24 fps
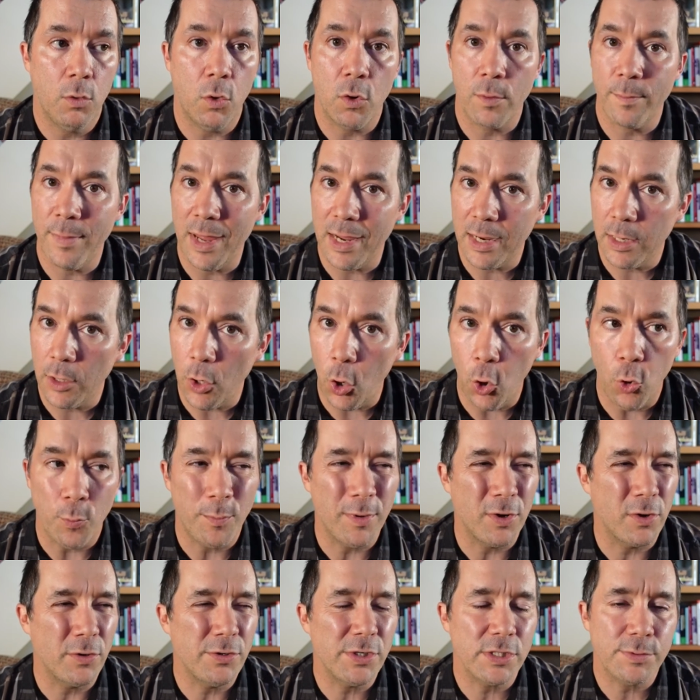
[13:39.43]
or make it
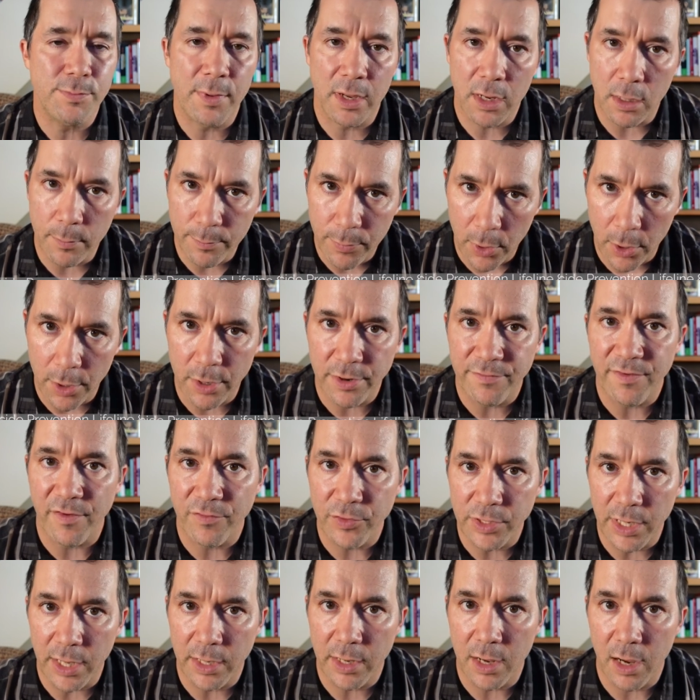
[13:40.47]
open, or just make it part of
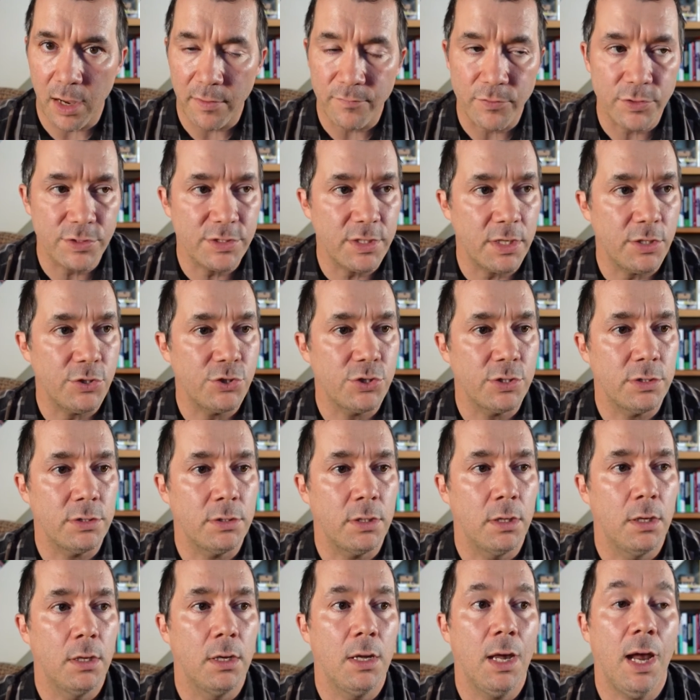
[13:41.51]
everyday
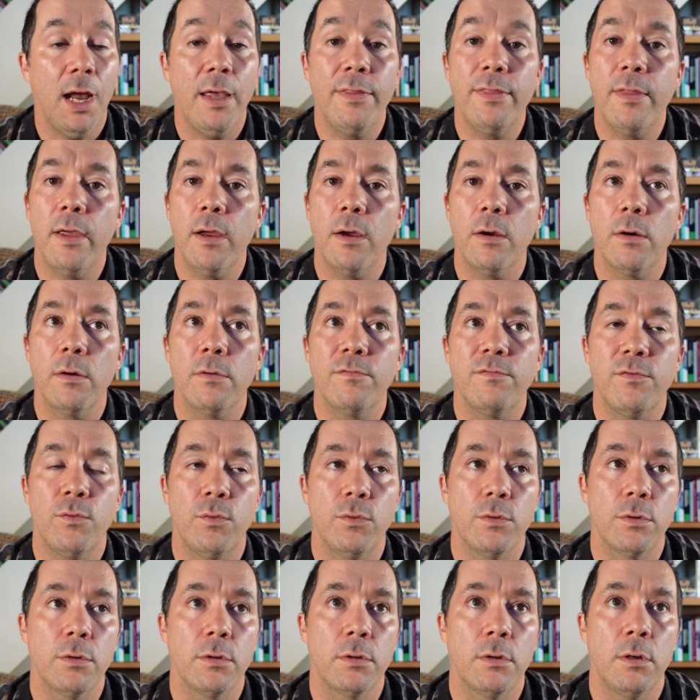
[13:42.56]
conversation. And
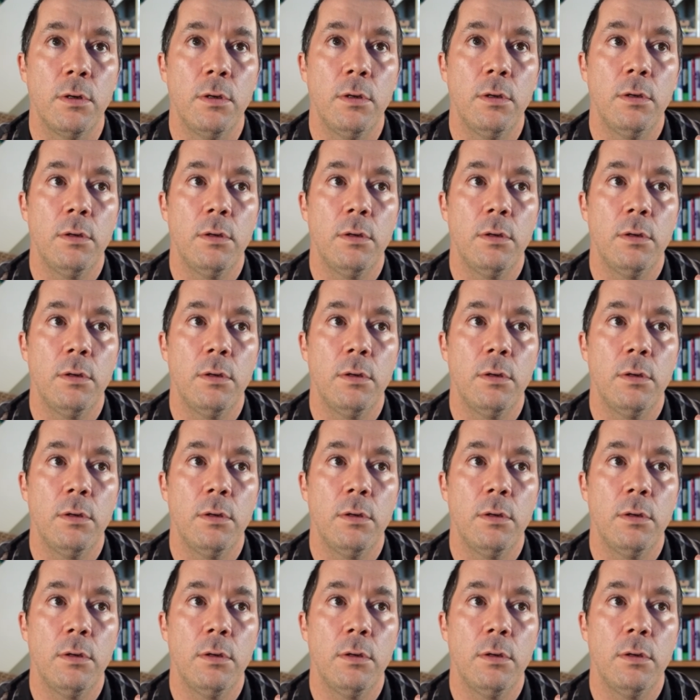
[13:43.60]
therefore,